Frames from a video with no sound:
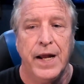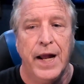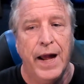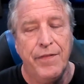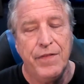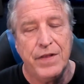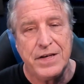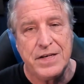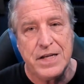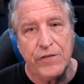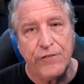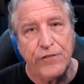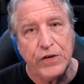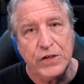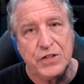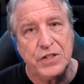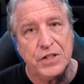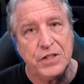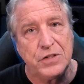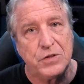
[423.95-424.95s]
And the
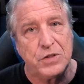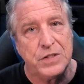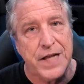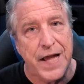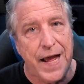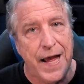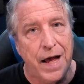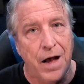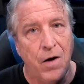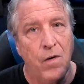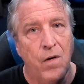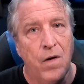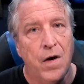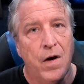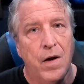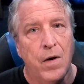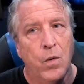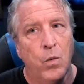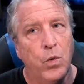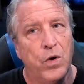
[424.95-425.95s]
difference is now,
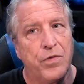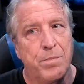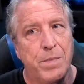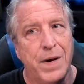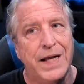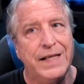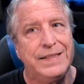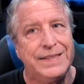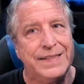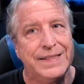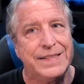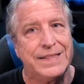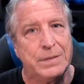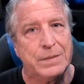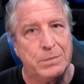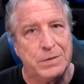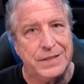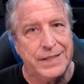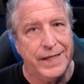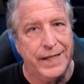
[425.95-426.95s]
with my
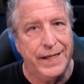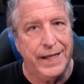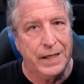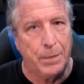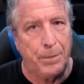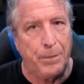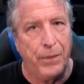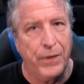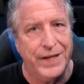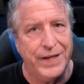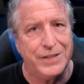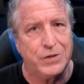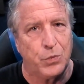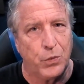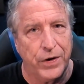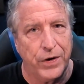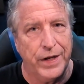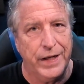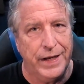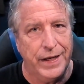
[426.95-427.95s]
system sitting in a place where